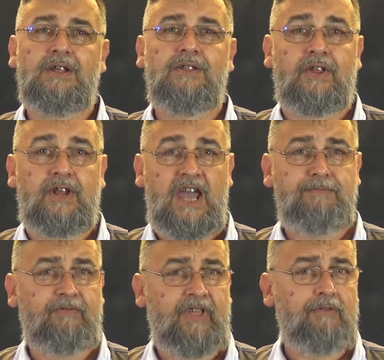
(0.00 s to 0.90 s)
The name
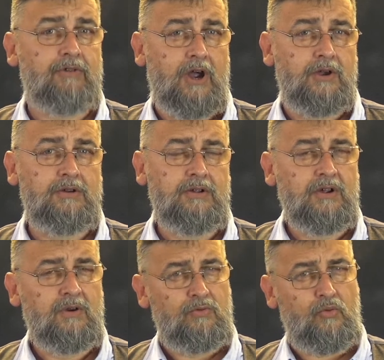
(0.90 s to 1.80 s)
of that road,
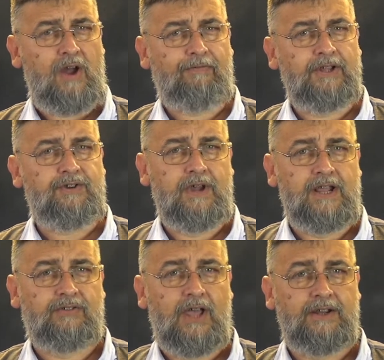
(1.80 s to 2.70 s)
roughly
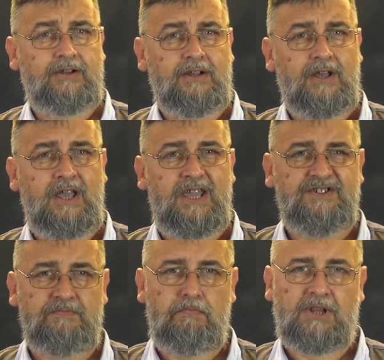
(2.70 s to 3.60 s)
translated,
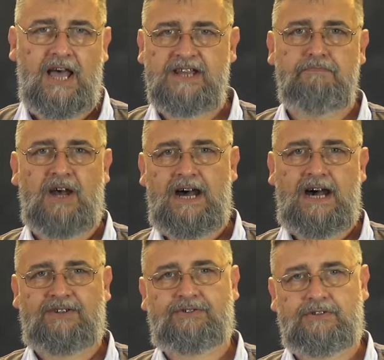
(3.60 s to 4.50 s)
is Blood
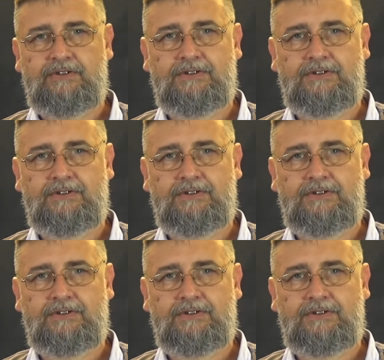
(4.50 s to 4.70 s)
Pass.